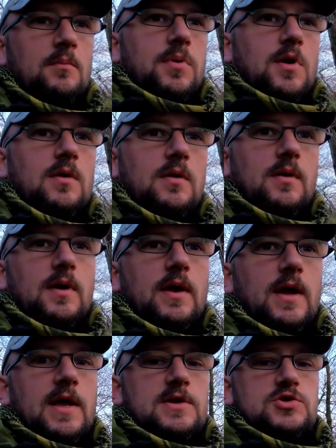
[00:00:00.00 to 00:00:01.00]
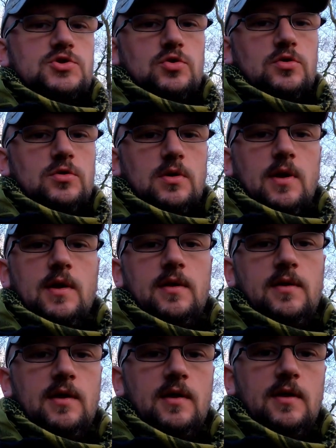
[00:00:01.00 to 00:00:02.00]
But it soon
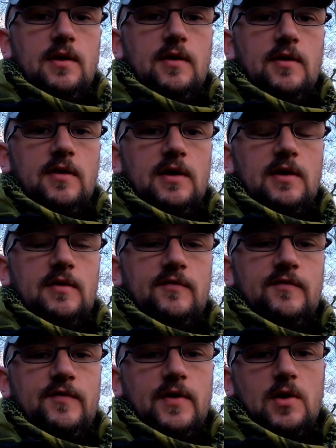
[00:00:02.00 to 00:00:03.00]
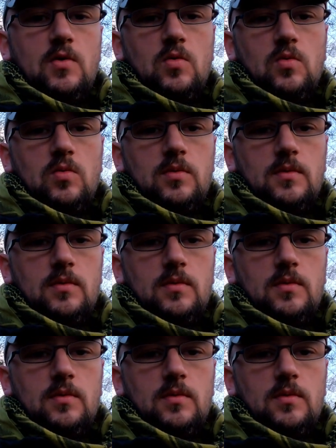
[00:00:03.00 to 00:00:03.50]
fell